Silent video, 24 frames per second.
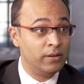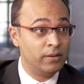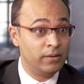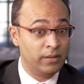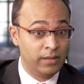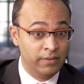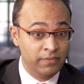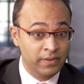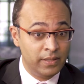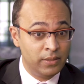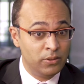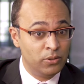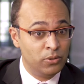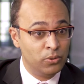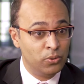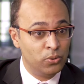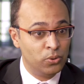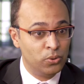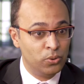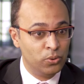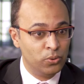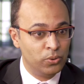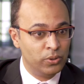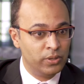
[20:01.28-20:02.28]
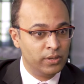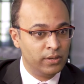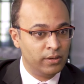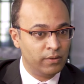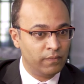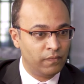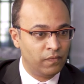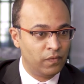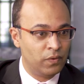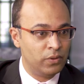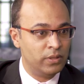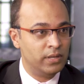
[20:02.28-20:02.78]
even though
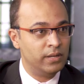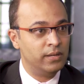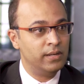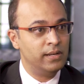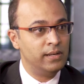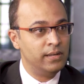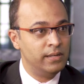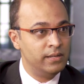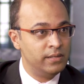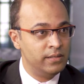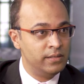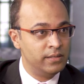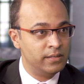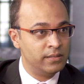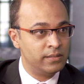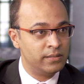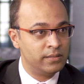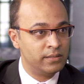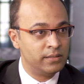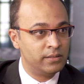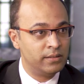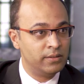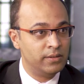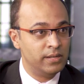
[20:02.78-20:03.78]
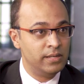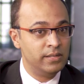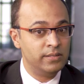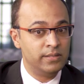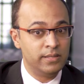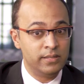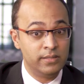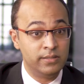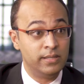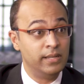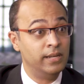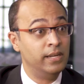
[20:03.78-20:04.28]
for the religious
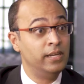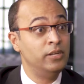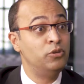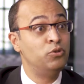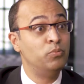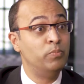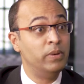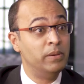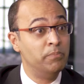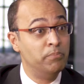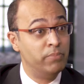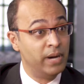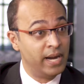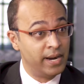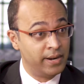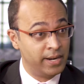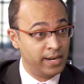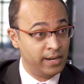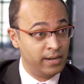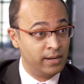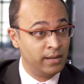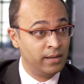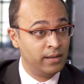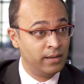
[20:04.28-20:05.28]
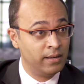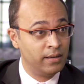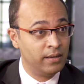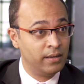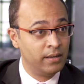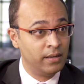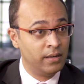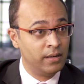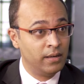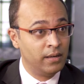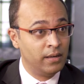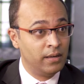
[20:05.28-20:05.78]
reasons they need to be buried.
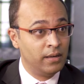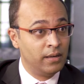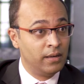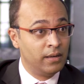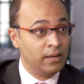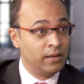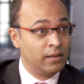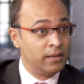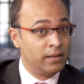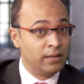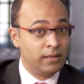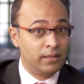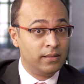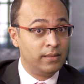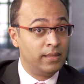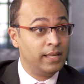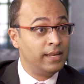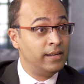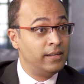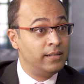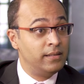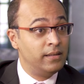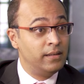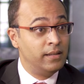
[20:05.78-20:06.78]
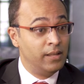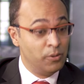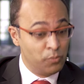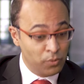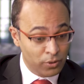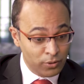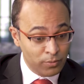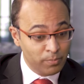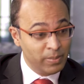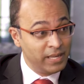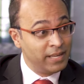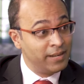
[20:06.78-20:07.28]
They
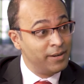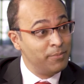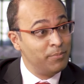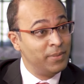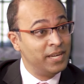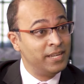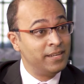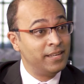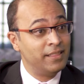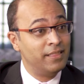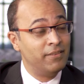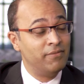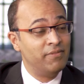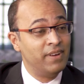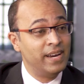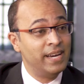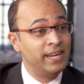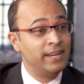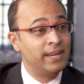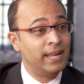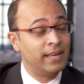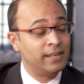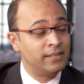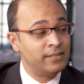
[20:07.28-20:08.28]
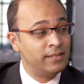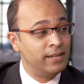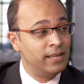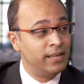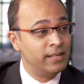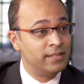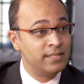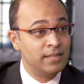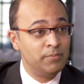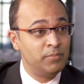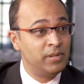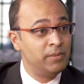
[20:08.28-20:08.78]
want to be cremated the very next day
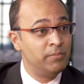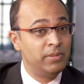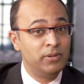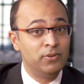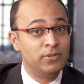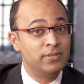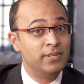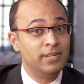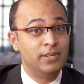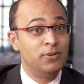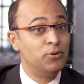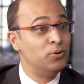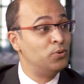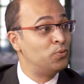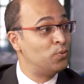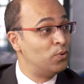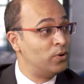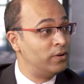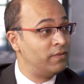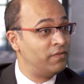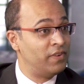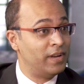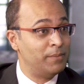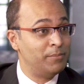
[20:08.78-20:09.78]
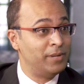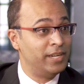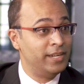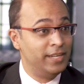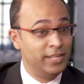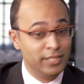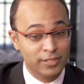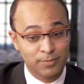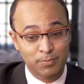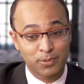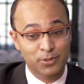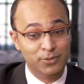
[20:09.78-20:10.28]
simply because they don't want family
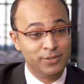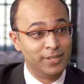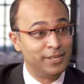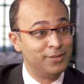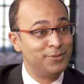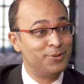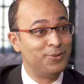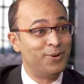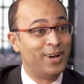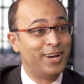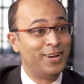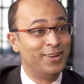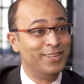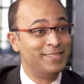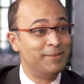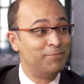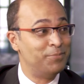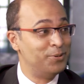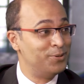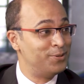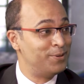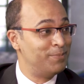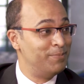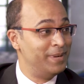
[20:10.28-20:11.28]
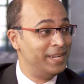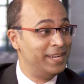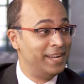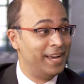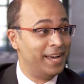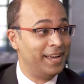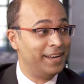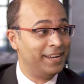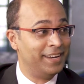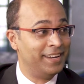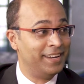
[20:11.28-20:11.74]
disputes as to how it's supposed to be done.